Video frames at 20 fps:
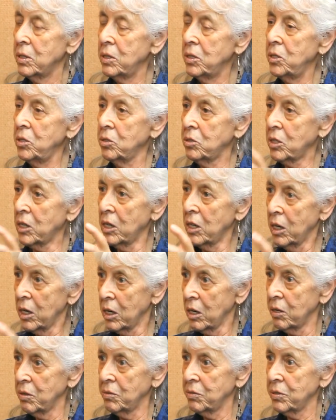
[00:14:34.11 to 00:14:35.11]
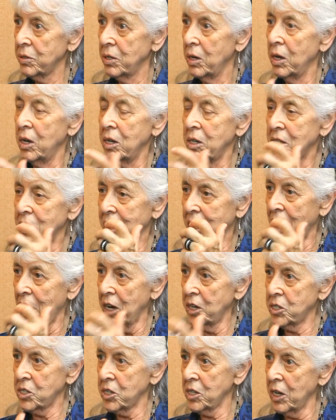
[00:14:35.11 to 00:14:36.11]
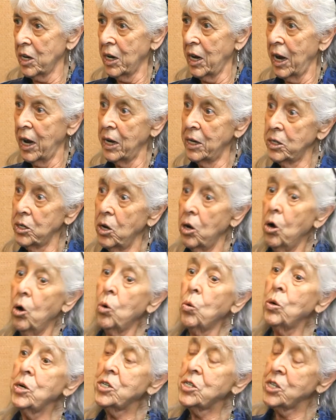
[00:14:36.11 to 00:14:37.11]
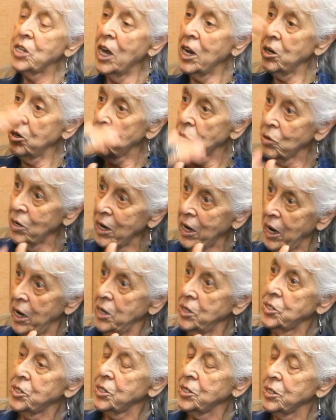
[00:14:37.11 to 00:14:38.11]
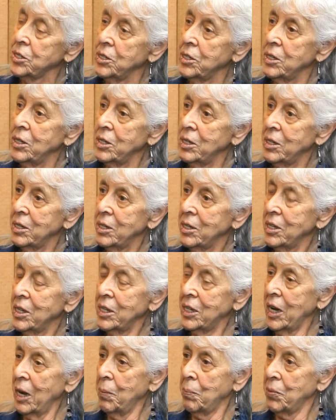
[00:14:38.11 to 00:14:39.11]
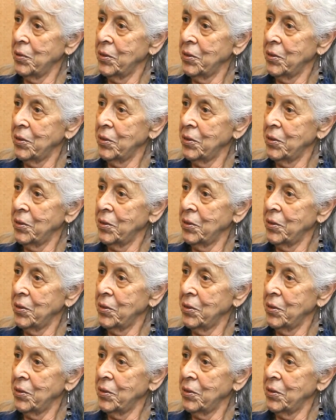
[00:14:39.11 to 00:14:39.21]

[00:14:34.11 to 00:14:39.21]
You carve to catch the light, which then creates the depth.